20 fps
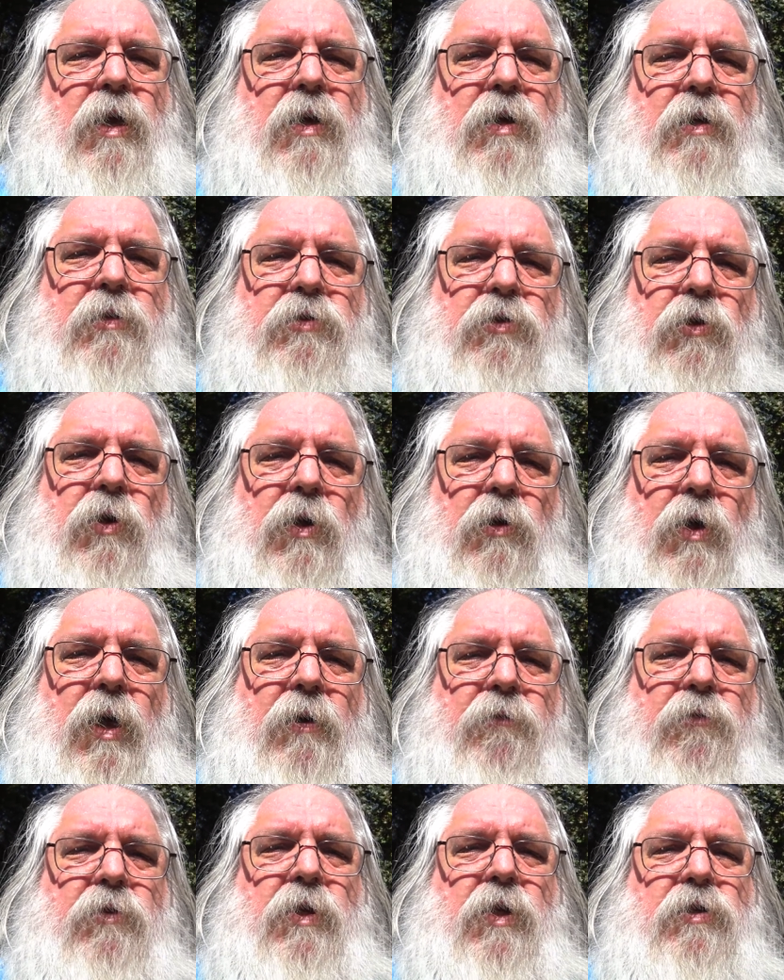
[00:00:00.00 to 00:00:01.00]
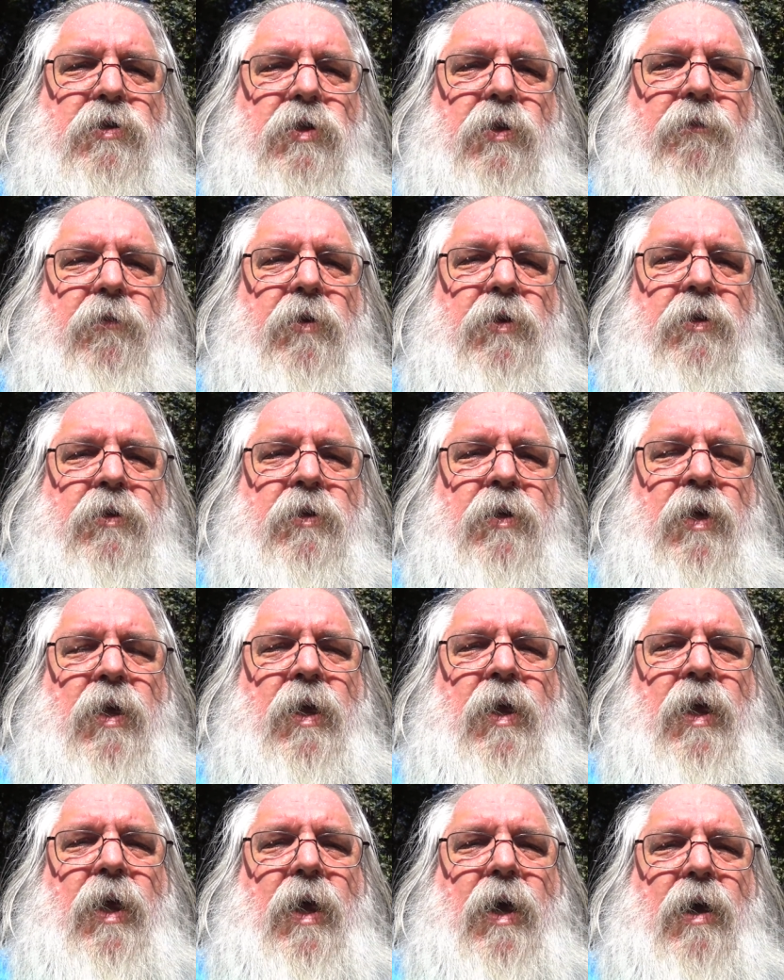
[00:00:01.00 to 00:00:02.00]
so I'll have Dutch oven
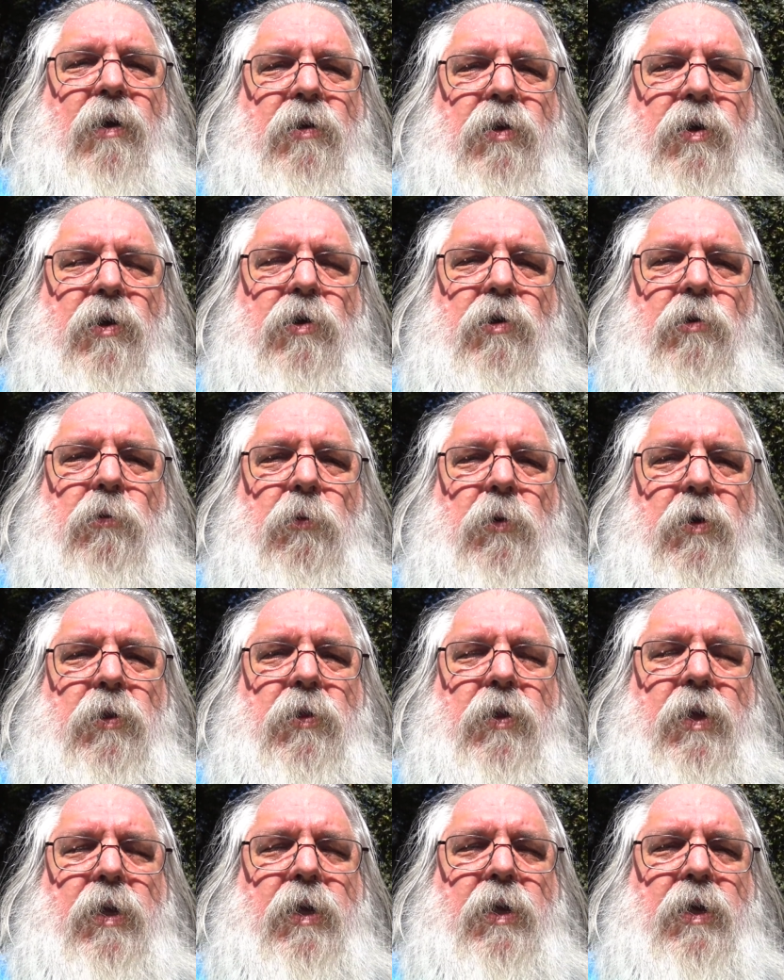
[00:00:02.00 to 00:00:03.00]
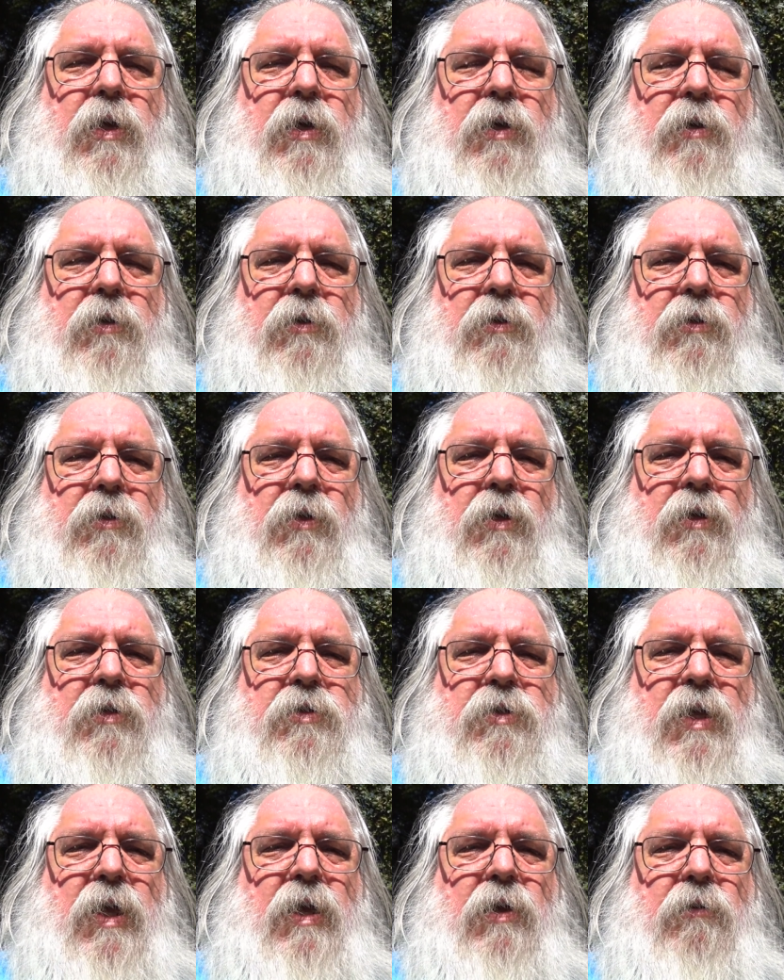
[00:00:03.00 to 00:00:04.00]
out here with the a
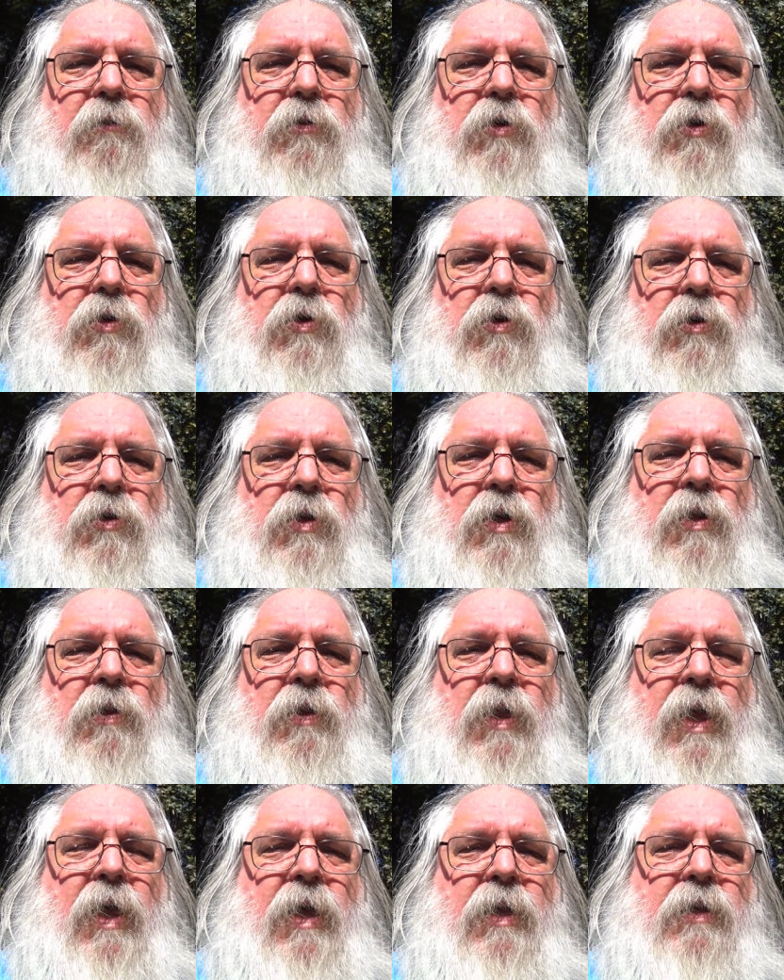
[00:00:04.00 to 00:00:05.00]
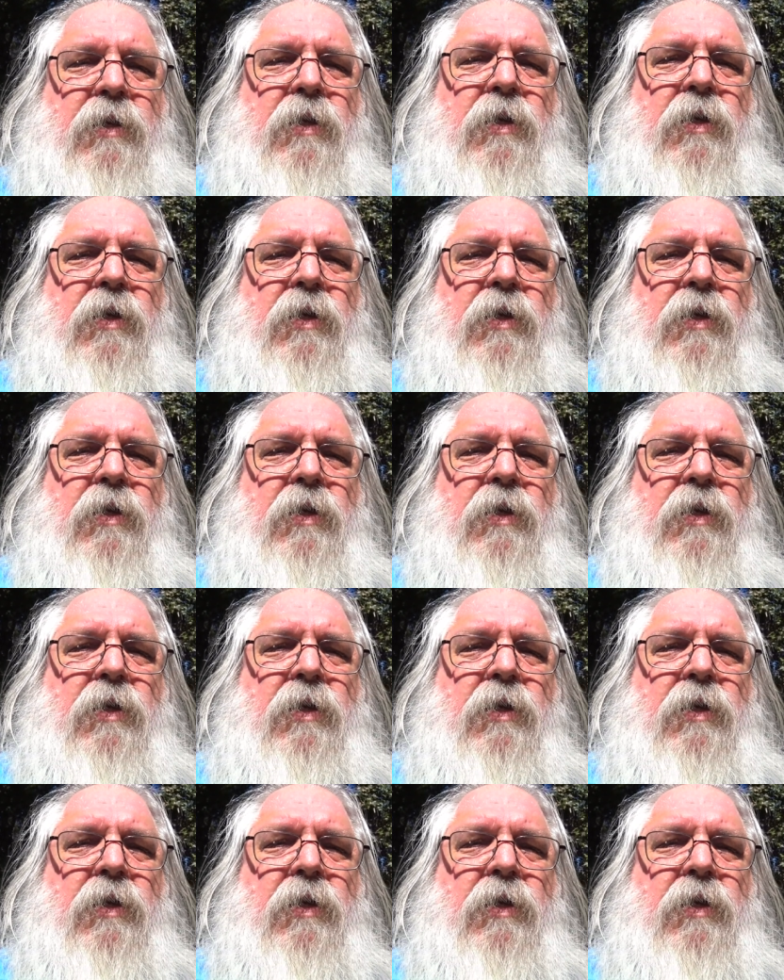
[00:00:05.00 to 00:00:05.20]
stand to cook on that